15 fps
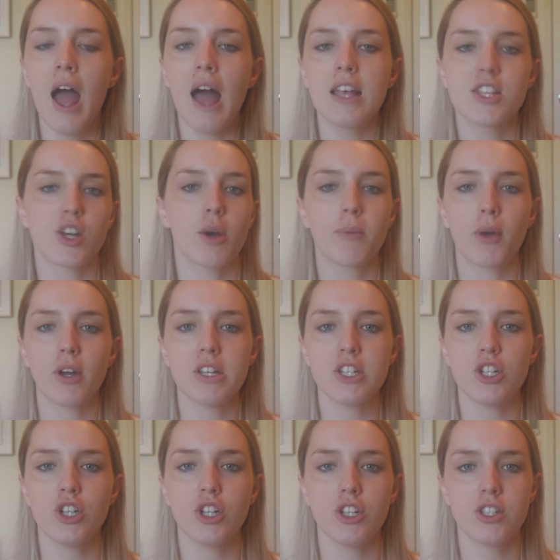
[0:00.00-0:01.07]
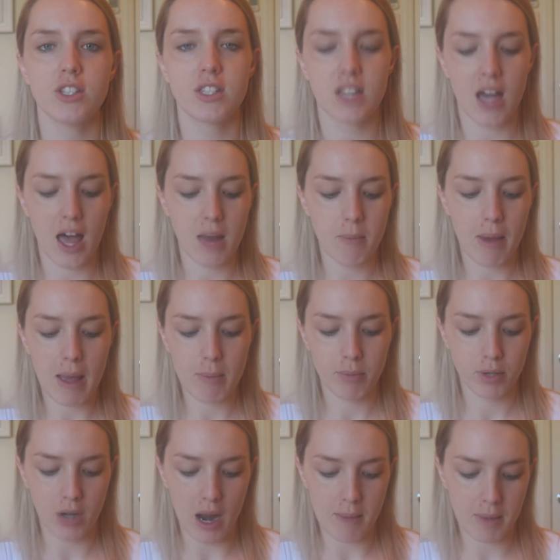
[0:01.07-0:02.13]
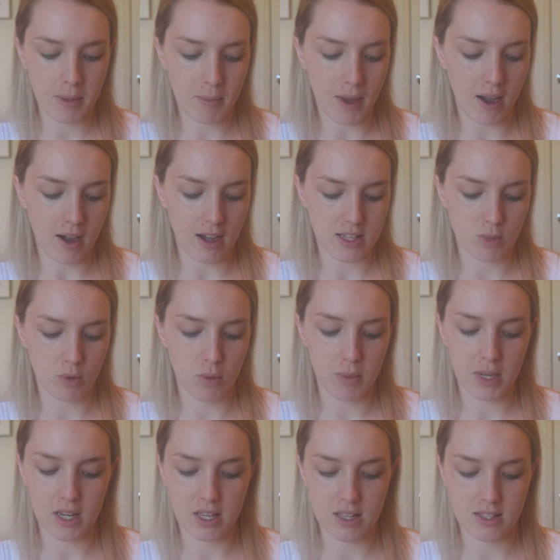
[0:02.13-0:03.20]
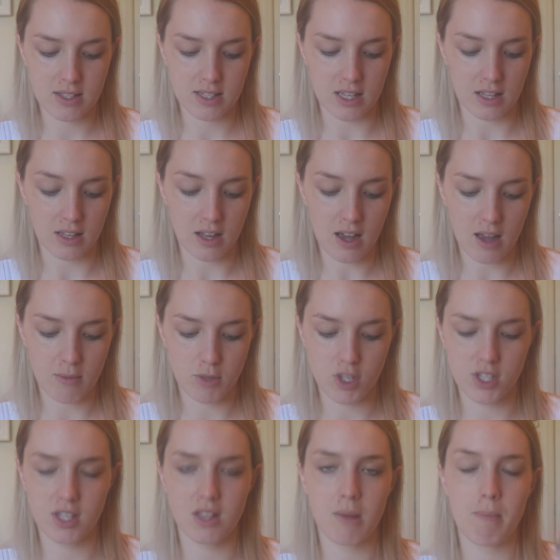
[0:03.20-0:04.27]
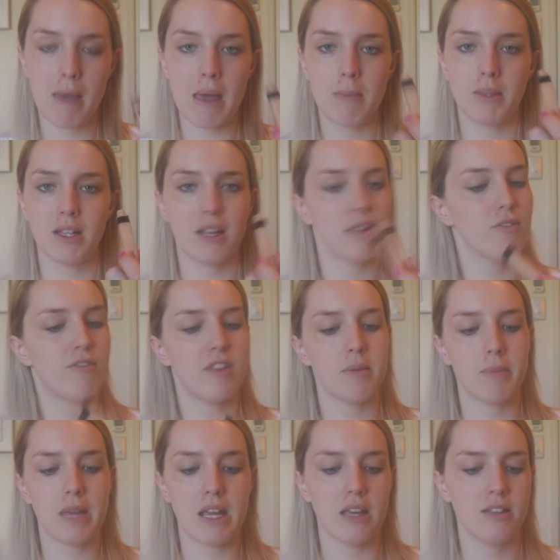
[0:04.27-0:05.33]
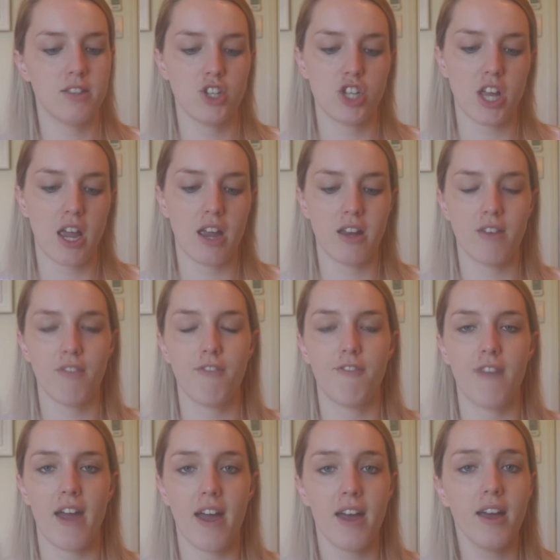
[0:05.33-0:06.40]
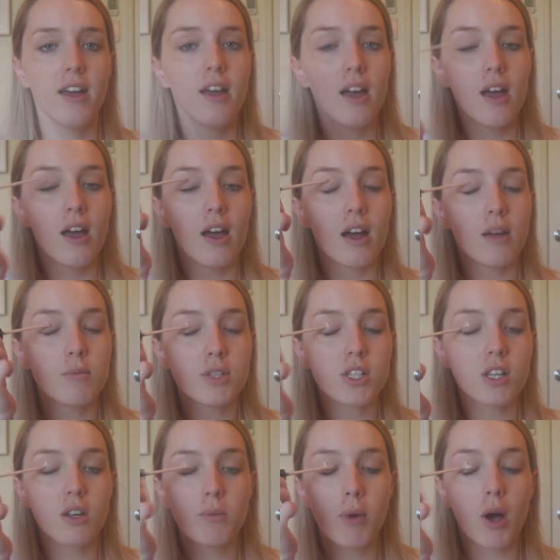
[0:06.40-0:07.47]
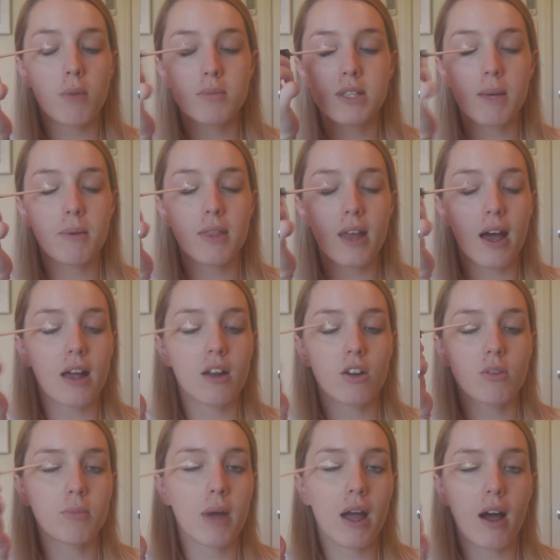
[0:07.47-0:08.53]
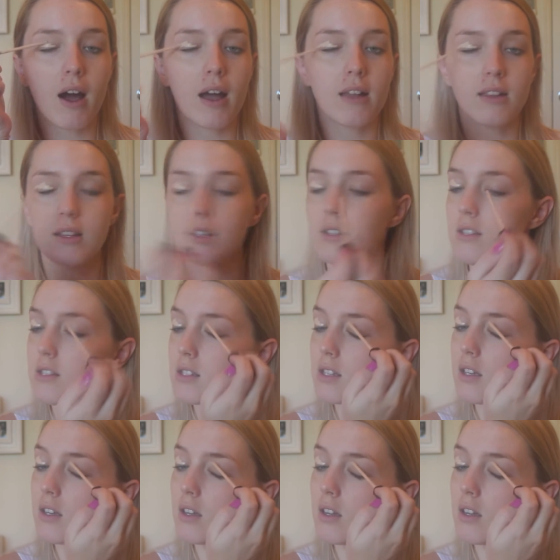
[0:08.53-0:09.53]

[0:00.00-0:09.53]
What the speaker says: So I'm going to start by priming my eyes with a bit of concealer. I'm using the Maybelline Fit Me in the shade Fair. I'm just going to pop some of that on my eyelids,